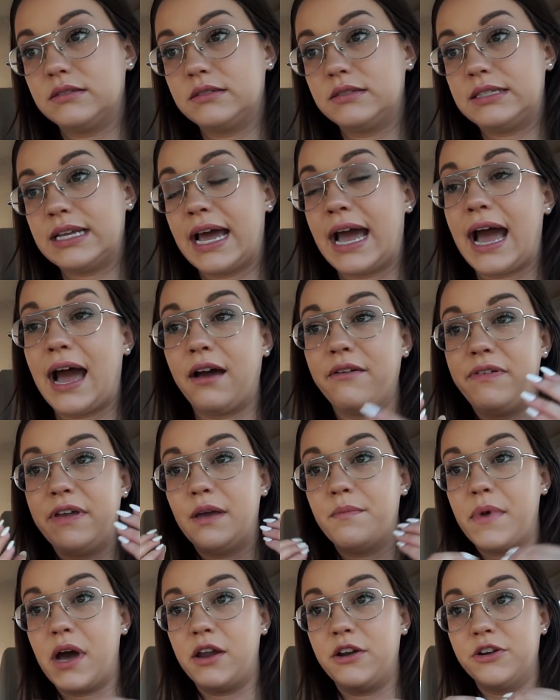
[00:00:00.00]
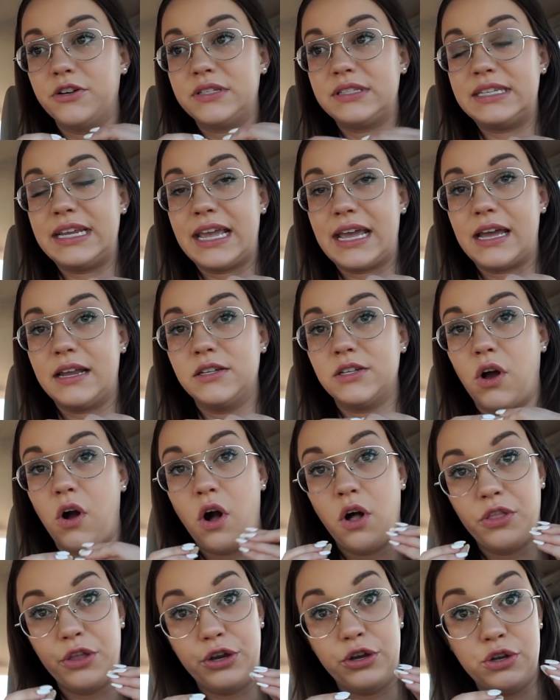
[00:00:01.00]
to have him understand
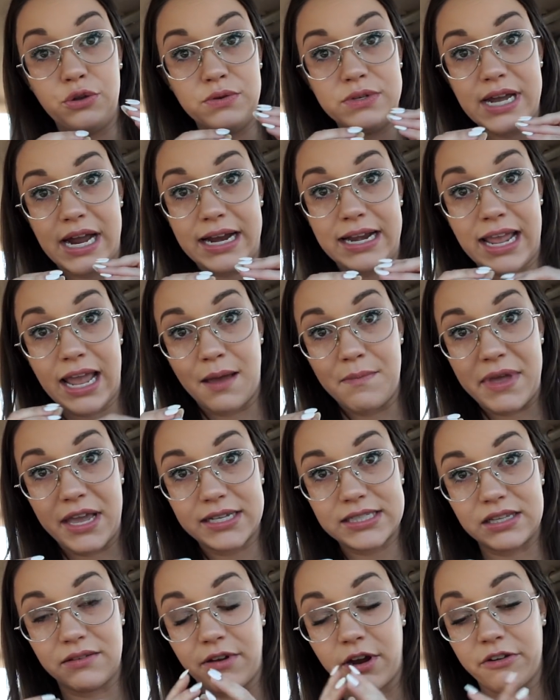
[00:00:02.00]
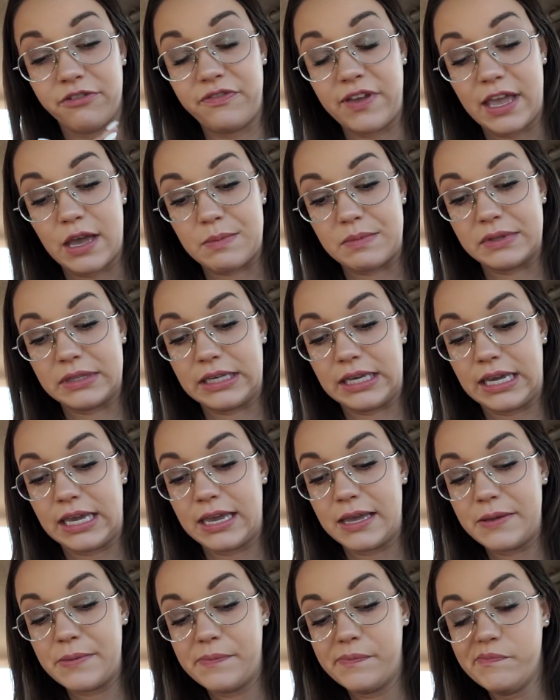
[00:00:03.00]
all the new dynamics of our
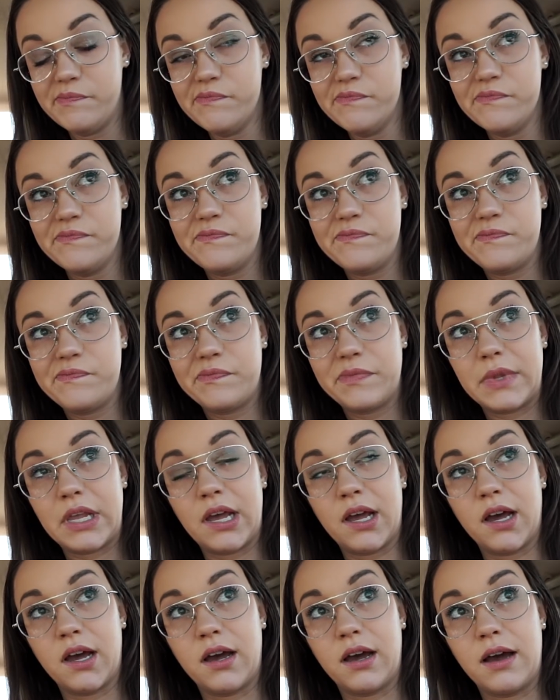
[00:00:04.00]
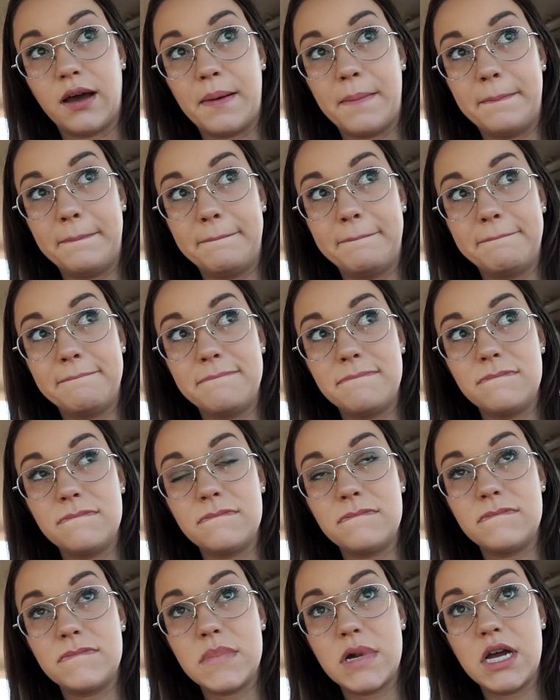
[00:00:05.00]
family.
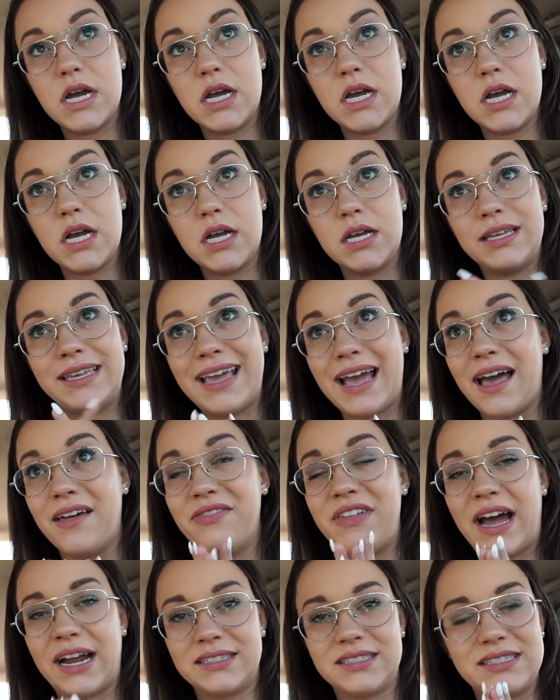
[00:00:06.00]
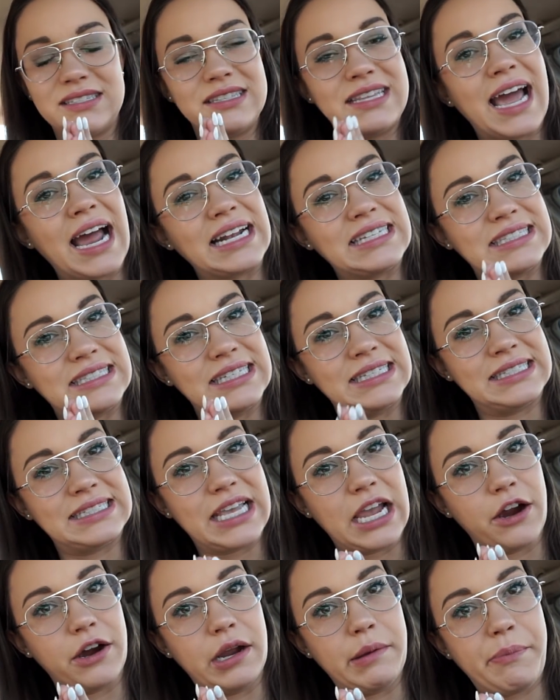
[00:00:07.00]
Yeah, that's the
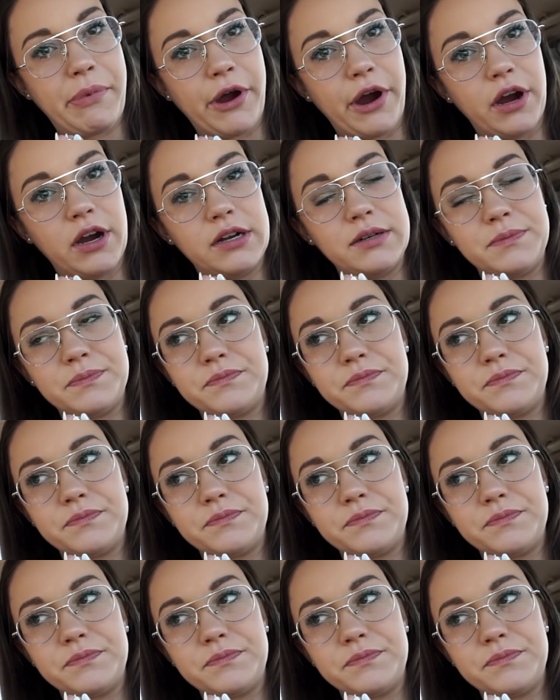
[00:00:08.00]
scary part.